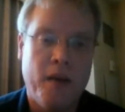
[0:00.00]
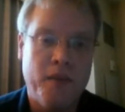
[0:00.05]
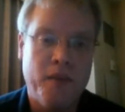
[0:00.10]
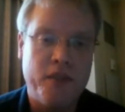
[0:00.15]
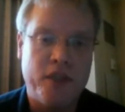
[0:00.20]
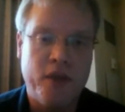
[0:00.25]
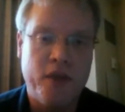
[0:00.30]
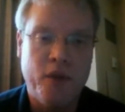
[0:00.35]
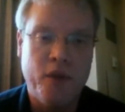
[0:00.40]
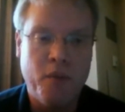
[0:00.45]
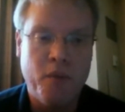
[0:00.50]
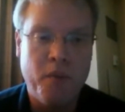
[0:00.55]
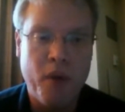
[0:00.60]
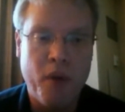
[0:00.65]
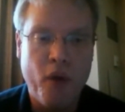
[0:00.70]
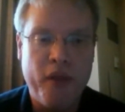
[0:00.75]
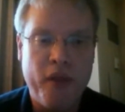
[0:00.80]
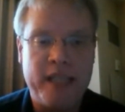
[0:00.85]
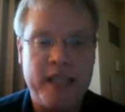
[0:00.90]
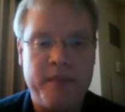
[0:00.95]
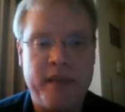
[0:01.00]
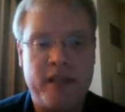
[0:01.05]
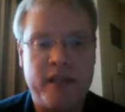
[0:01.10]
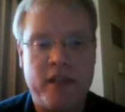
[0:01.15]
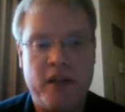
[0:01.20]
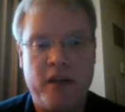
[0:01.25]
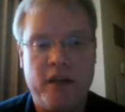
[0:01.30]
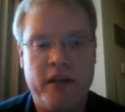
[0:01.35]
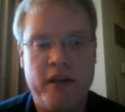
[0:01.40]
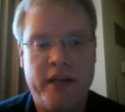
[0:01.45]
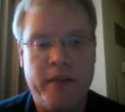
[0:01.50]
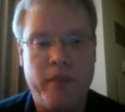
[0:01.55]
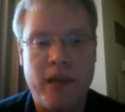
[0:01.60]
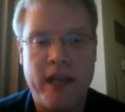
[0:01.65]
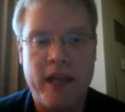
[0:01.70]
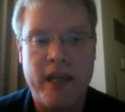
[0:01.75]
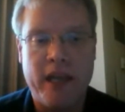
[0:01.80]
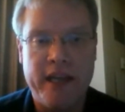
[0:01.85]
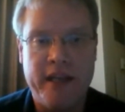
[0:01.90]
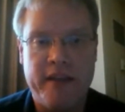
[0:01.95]
So both aspects are in
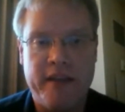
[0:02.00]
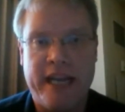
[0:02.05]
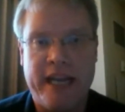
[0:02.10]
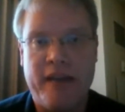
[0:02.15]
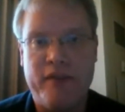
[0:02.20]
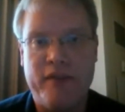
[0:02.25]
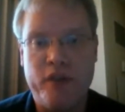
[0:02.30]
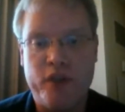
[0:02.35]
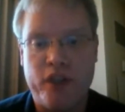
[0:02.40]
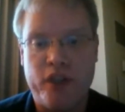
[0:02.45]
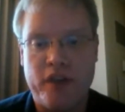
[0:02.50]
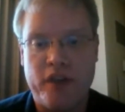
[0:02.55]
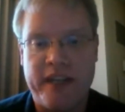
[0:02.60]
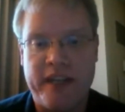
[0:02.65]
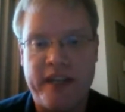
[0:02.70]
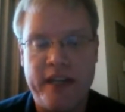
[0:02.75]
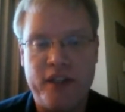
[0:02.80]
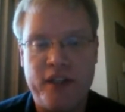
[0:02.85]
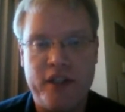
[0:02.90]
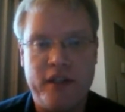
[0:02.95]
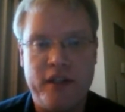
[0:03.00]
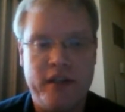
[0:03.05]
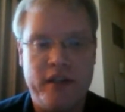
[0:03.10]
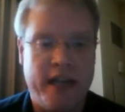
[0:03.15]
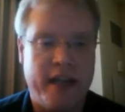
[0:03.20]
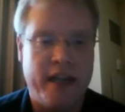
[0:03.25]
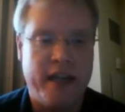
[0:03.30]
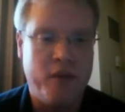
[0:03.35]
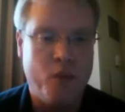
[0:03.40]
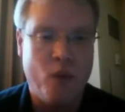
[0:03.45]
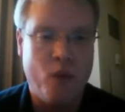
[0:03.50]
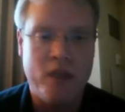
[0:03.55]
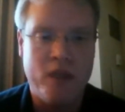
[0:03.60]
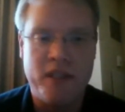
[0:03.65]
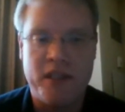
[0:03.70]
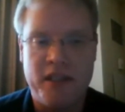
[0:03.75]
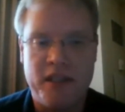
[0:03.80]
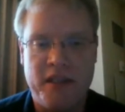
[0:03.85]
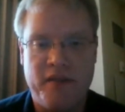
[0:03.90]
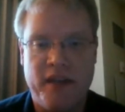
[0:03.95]
play in the AVnu certification, and
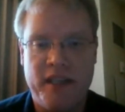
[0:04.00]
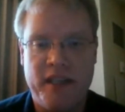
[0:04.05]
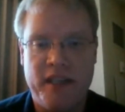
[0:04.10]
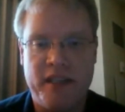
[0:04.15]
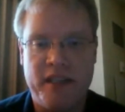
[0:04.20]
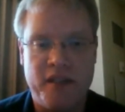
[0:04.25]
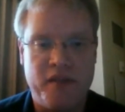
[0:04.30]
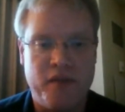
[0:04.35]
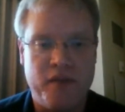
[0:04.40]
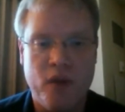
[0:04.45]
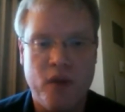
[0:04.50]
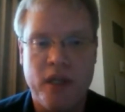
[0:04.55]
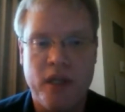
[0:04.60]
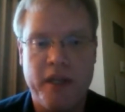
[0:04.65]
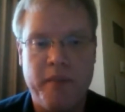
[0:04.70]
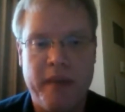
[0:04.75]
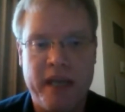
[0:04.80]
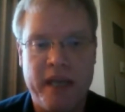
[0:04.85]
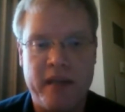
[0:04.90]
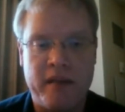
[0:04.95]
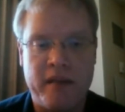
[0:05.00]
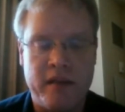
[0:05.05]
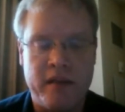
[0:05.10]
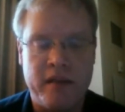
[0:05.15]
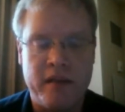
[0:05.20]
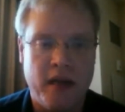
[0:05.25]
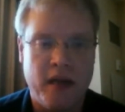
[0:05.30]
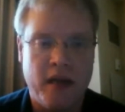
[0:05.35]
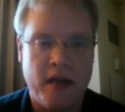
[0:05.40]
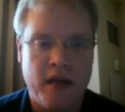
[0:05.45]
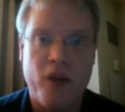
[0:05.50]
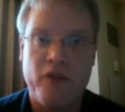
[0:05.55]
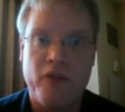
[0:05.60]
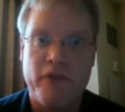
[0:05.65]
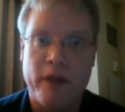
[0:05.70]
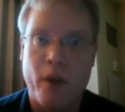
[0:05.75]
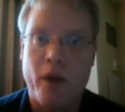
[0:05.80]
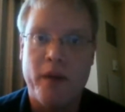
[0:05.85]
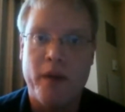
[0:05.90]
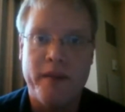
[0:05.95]
once a device has fully met all the
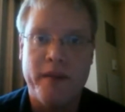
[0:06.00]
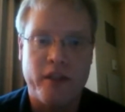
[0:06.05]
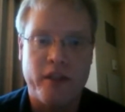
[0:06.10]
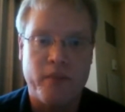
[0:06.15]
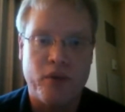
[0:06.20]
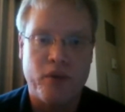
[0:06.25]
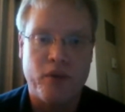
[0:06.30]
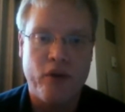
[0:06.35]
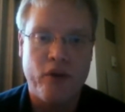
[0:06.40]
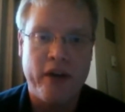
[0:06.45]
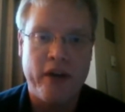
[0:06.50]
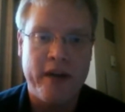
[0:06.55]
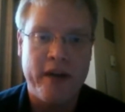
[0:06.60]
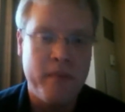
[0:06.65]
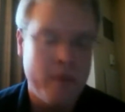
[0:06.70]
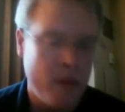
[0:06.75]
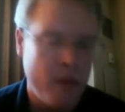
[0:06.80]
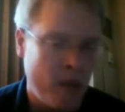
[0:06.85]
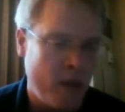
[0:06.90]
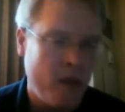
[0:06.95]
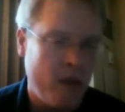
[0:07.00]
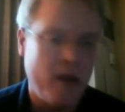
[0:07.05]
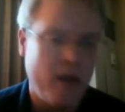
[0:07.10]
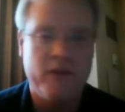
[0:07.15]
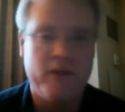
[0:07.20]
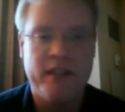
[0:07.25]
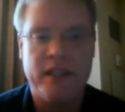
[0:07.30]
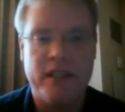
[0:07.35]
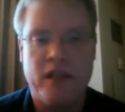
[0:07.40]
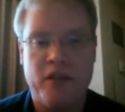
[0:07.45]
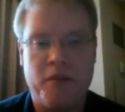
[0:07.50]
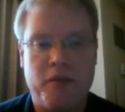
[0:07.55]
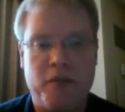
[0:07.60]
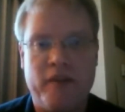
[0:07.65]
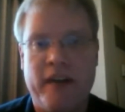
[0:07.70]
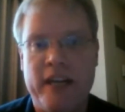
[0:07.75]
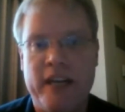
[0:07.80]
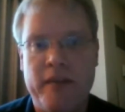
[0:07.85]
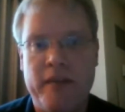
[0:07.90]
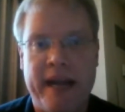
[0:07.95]
requirements of the program, the results
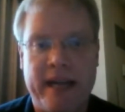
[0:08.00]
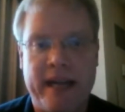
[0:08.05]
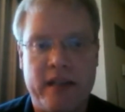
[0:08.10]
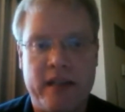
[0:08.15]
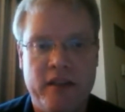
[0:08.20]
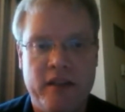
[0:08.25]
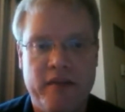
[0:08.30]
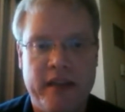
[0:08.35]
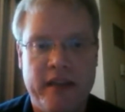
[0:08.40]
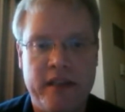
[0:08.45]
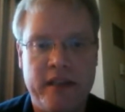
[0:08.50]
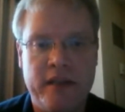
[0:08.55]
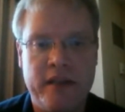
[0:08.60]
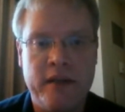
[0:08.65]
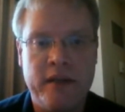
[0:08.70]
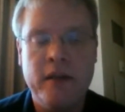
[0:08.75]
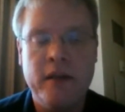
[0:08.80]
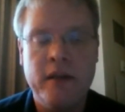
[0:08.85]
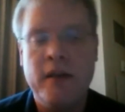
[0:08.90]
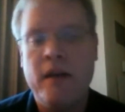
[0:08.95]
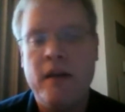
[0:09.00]
provided back to the vendor,